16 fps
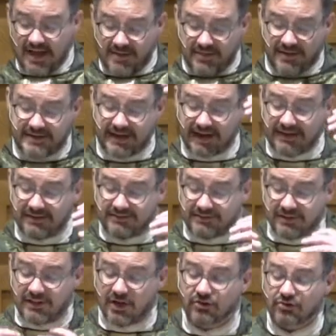the dynasty
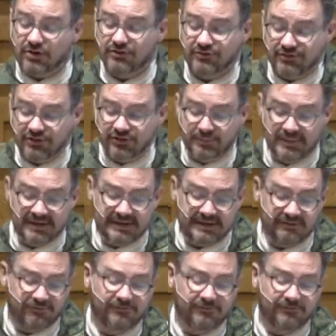that Christians believe